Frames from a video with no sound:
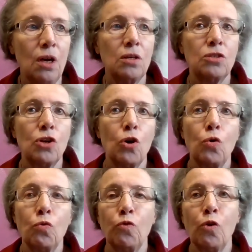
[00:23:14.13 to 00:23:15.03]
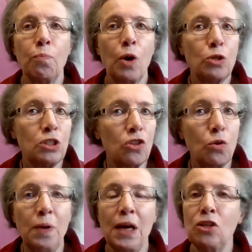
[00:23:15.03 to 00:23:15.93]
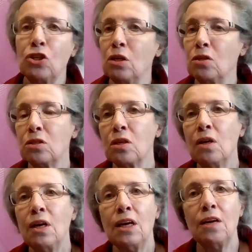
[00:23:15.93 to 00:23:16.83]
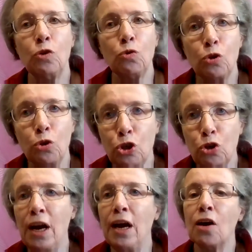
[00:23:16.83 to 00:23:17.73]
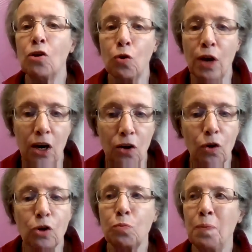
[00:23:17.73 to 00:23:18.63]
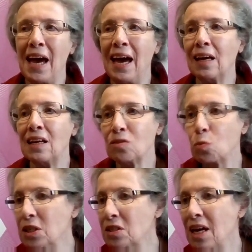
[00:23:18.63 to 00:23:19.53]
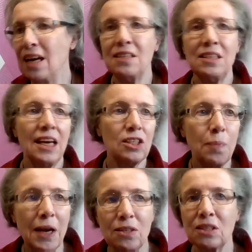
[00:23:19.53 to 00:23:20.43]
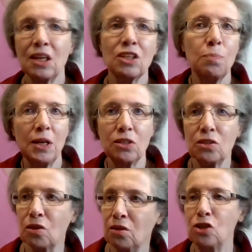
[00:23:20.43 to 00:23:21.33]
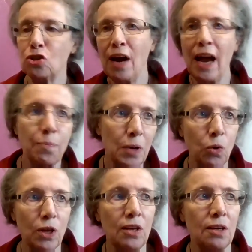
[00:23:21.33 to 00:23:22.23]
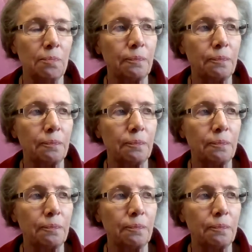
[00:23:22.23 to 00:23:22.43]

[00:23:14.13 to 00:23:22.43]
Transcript: So for most other patients, if you lose your hair grows back. As we say, it takes about 6 months that you're happy with it,